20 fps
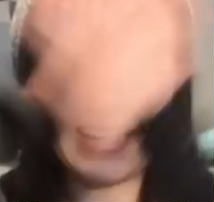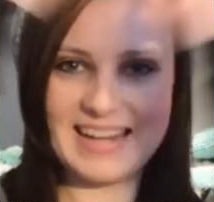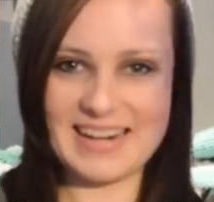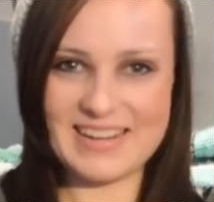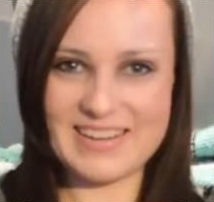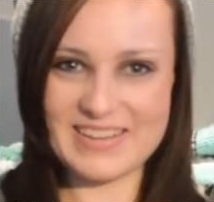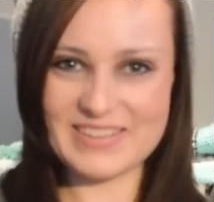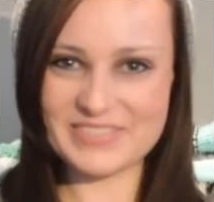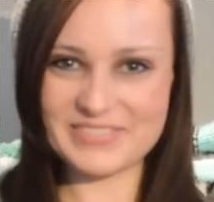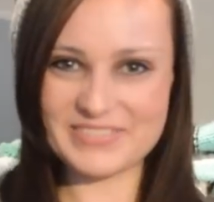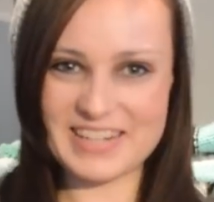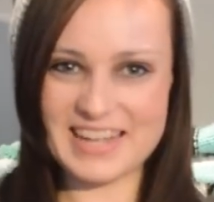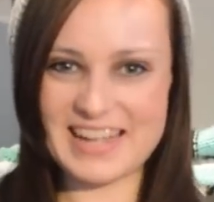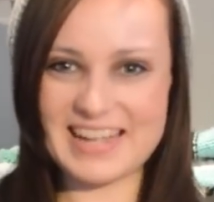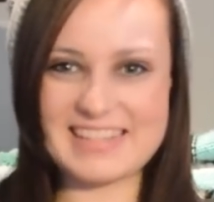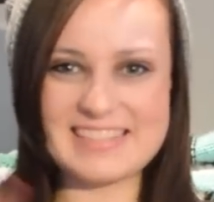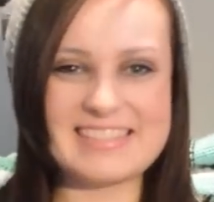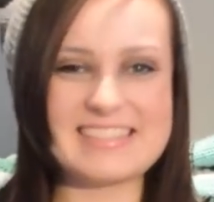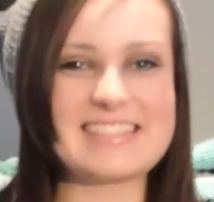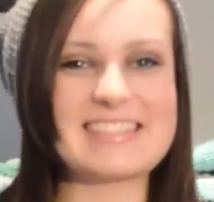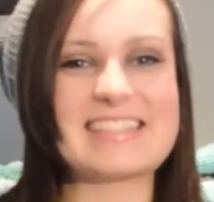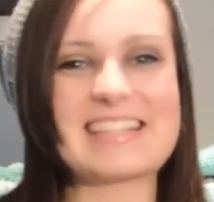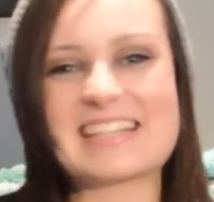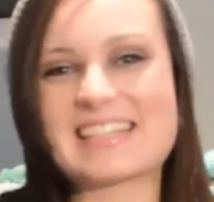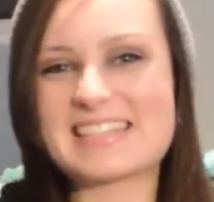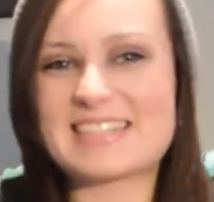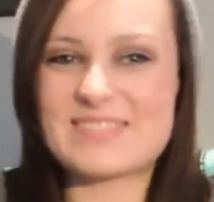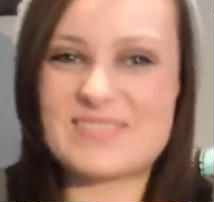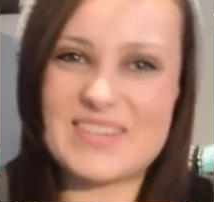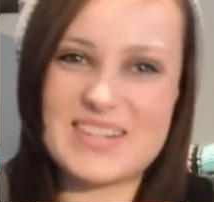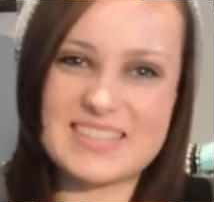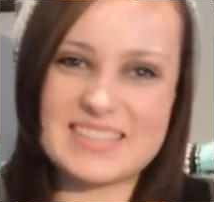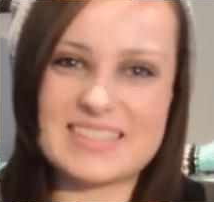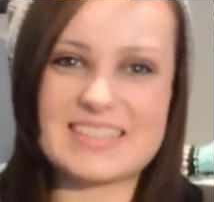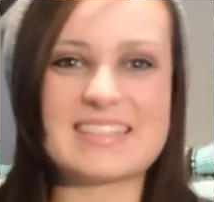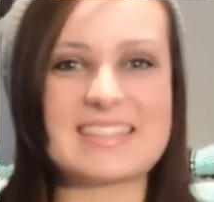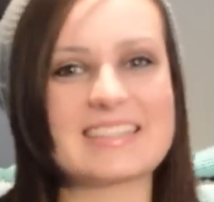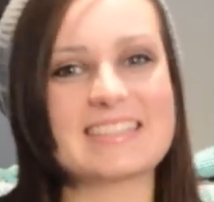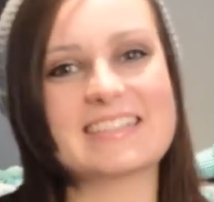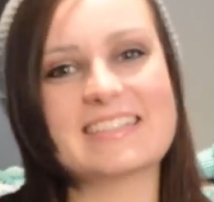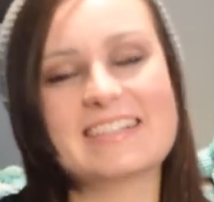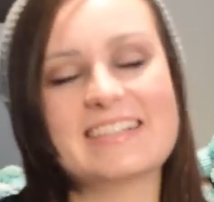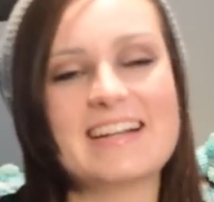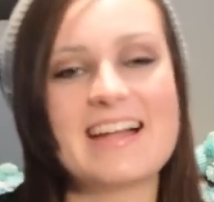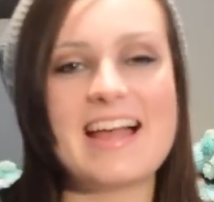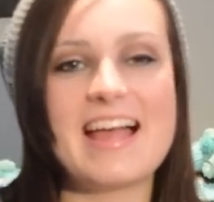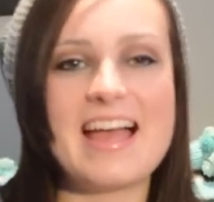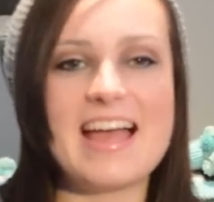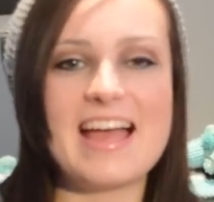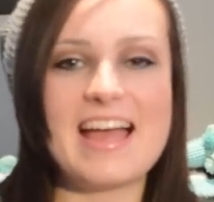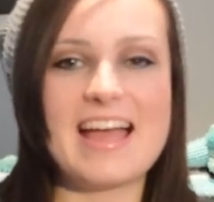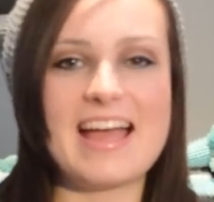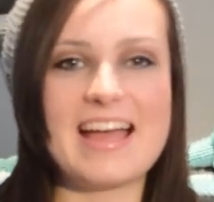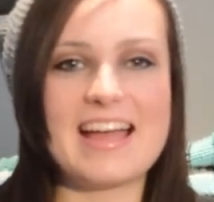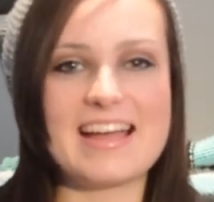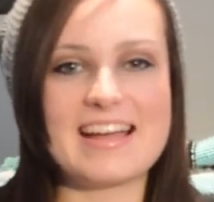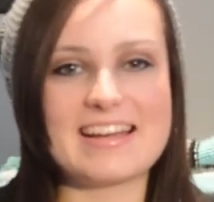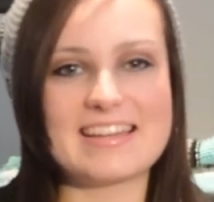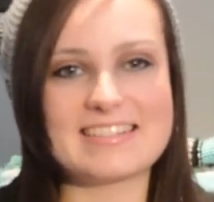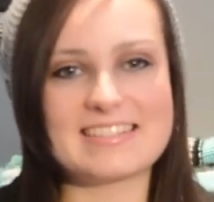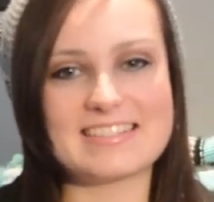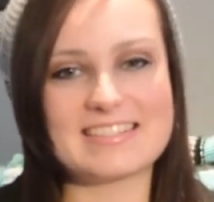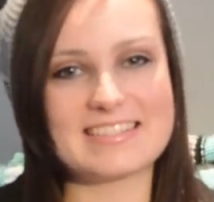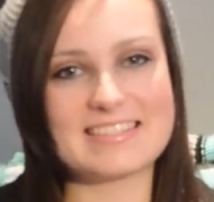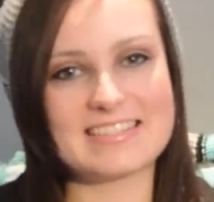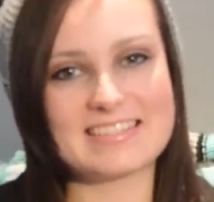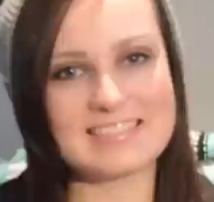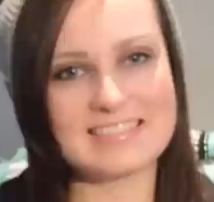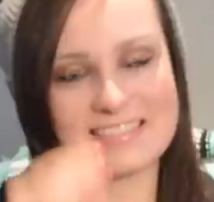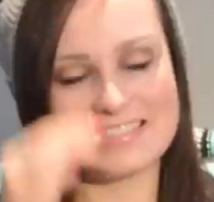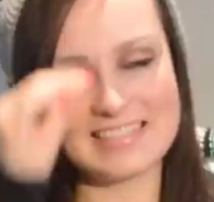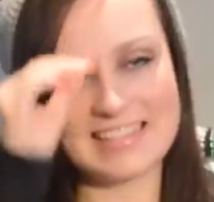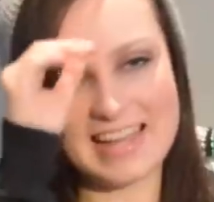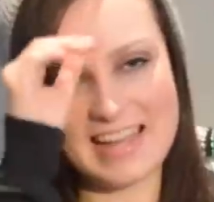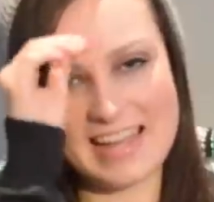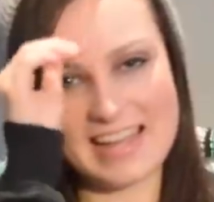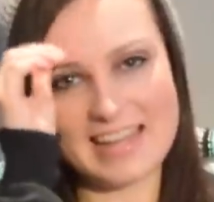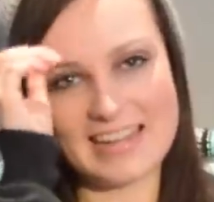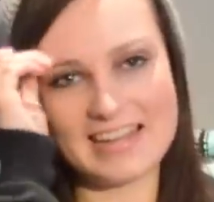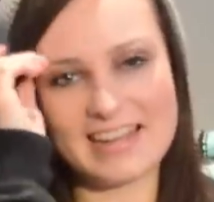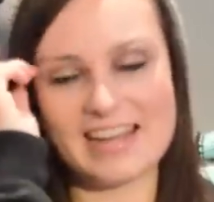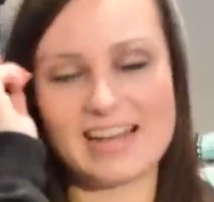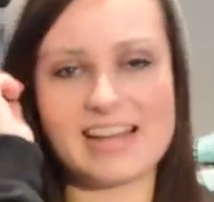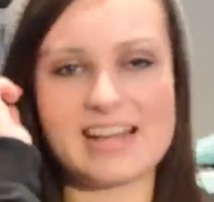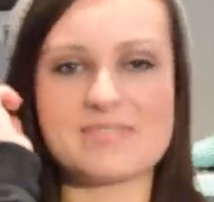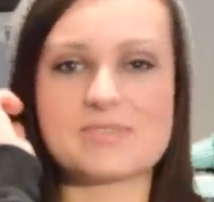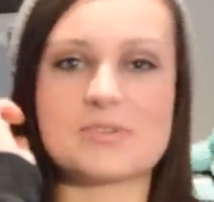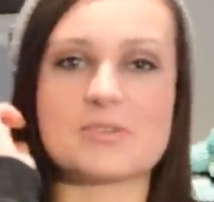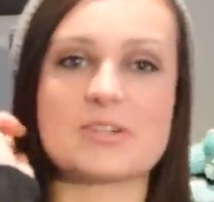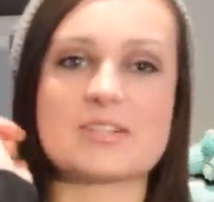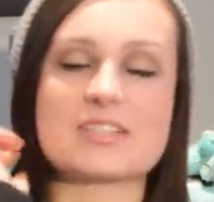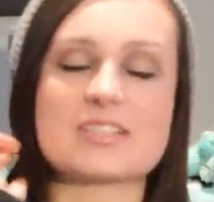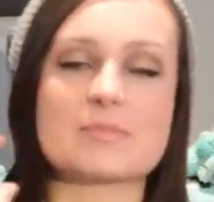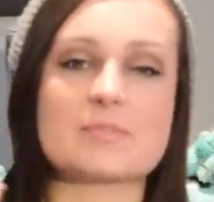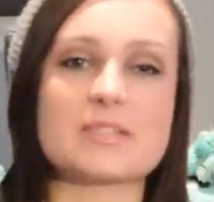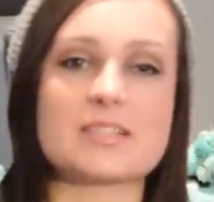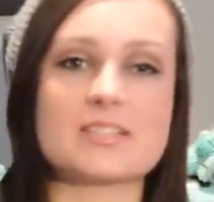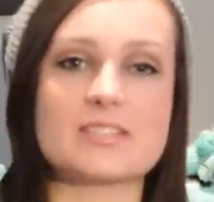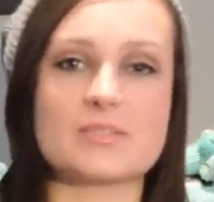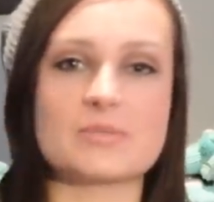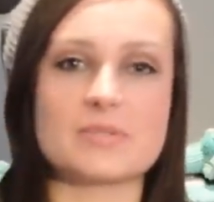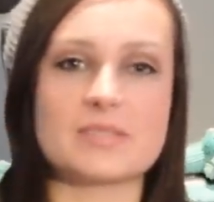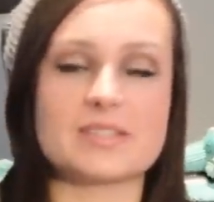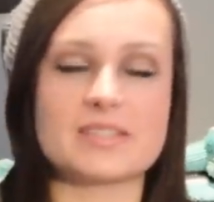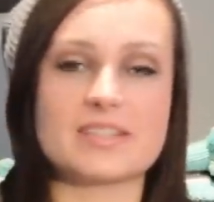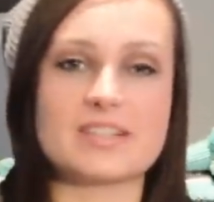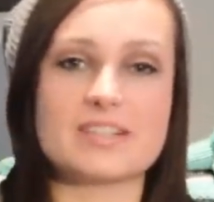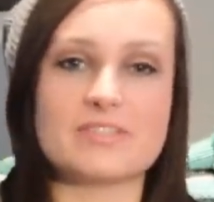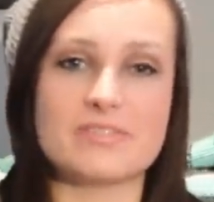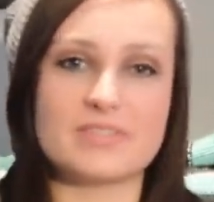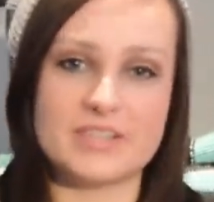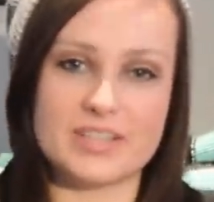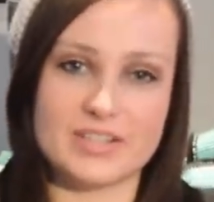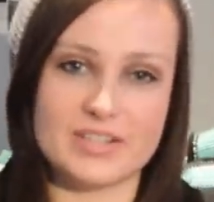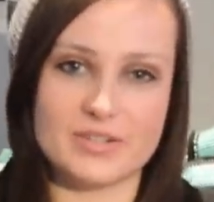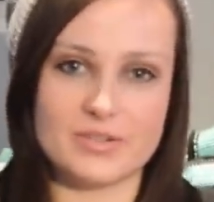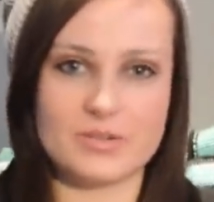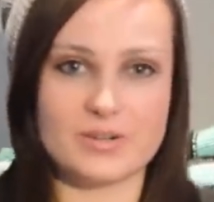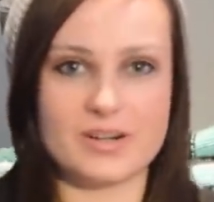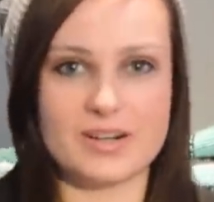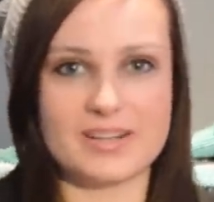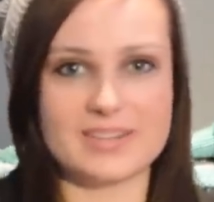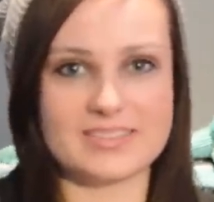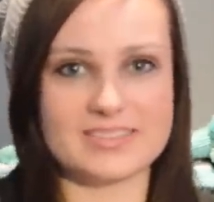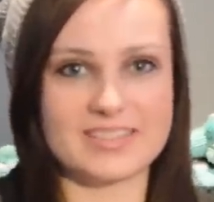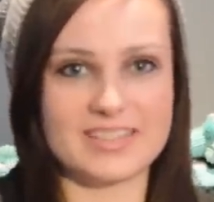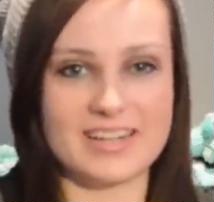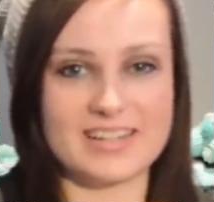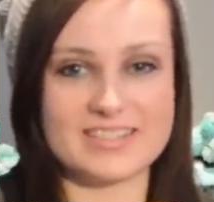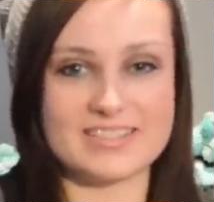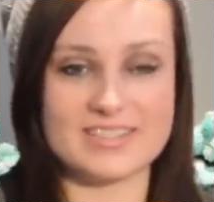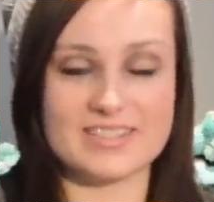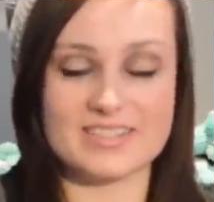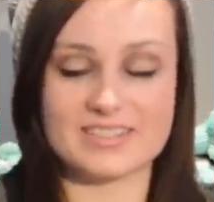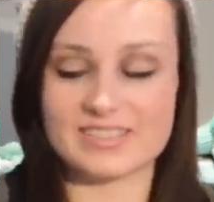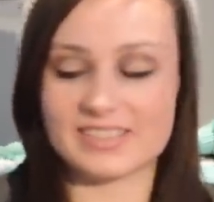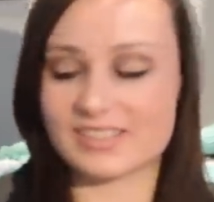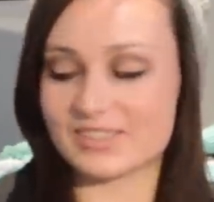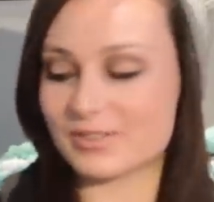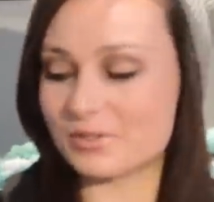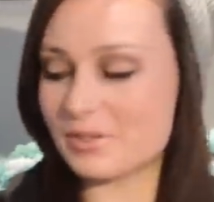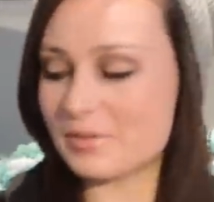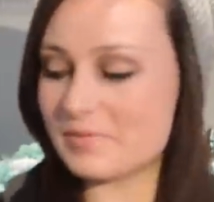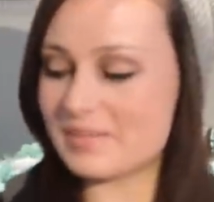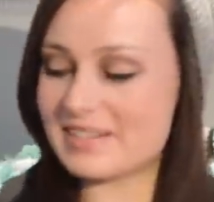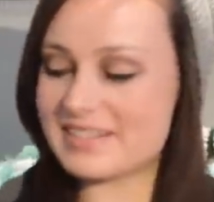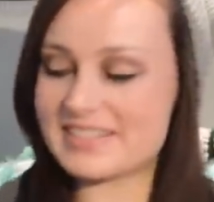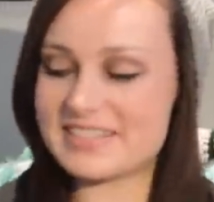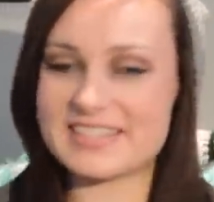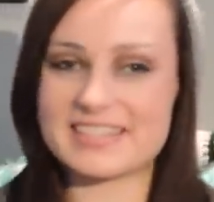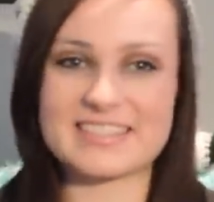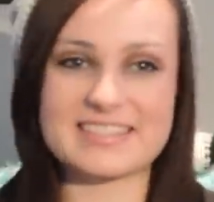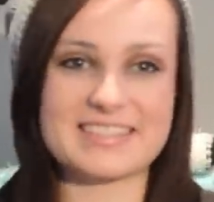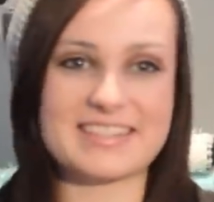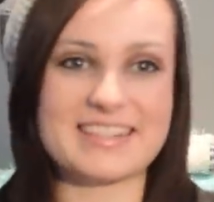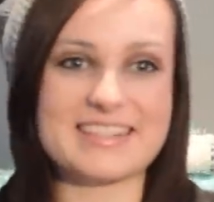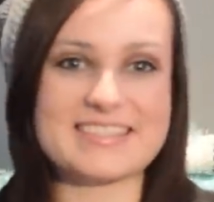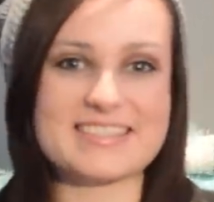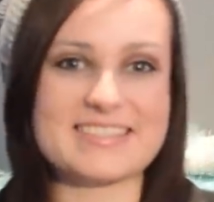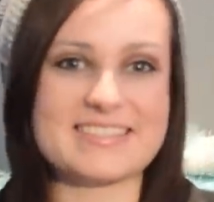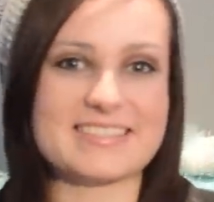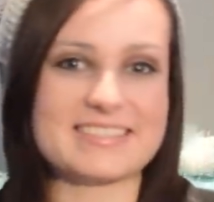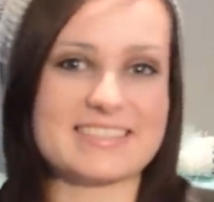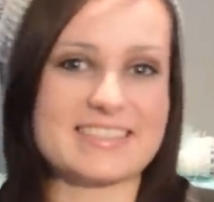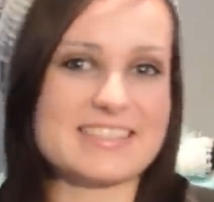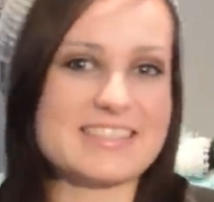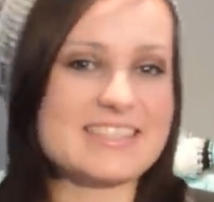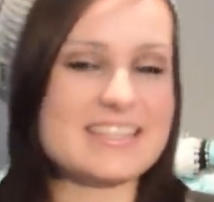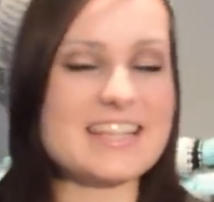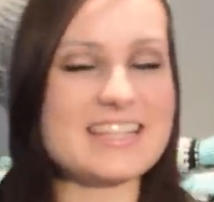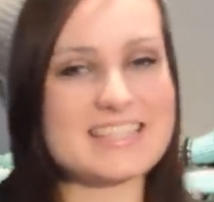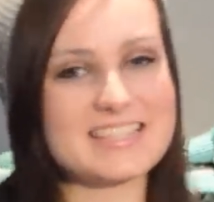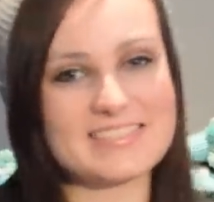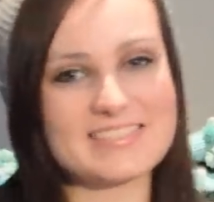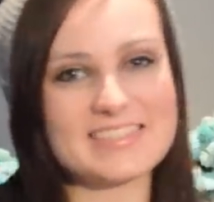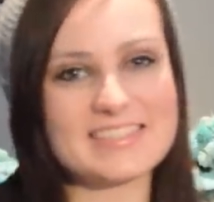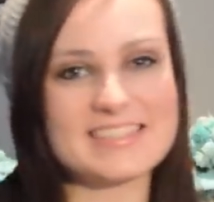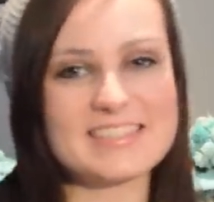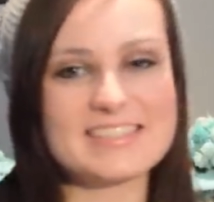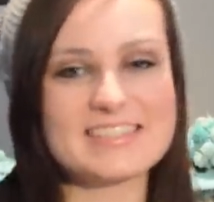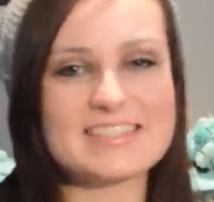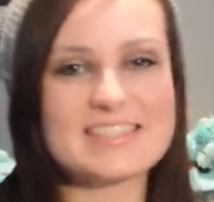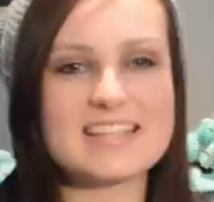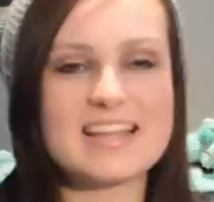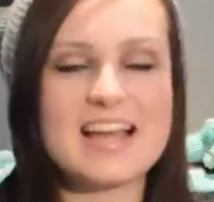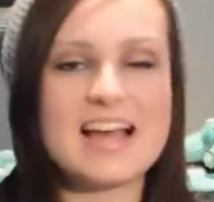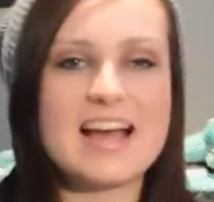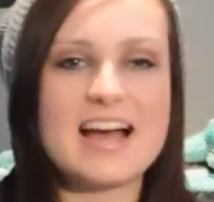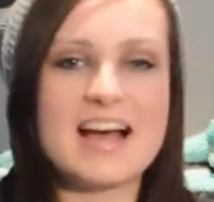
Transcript: Hello friends, it's Molly here, and today I'm going to be doing a video on guide dog equipment and guide dog accessories.